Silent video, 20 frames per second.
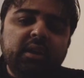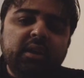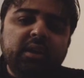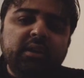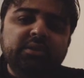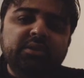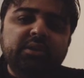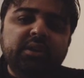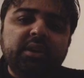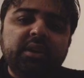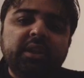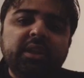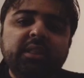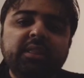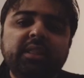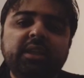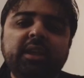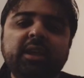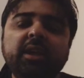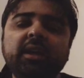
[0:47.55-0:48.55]

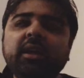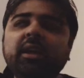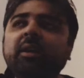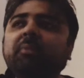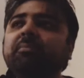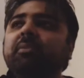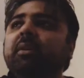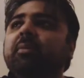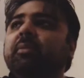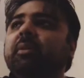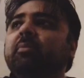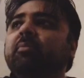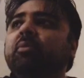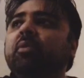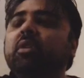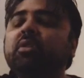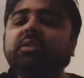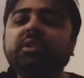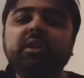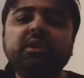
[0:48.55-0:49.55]
concerning the upcoming
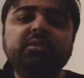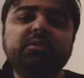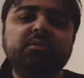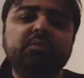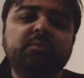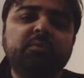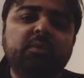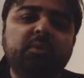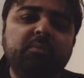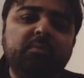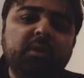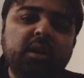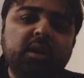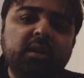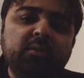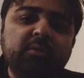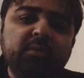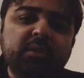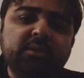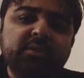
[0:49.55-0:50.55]
projects for
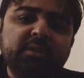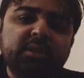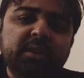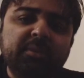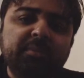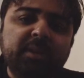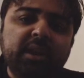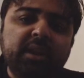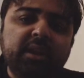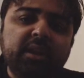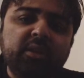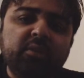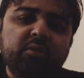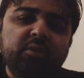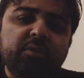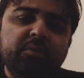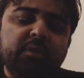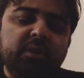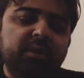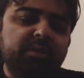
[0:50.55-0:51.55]
Marvel Cinematic
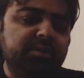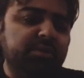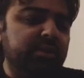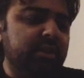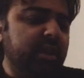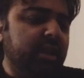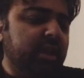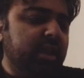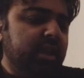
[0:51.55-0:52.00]
Universe,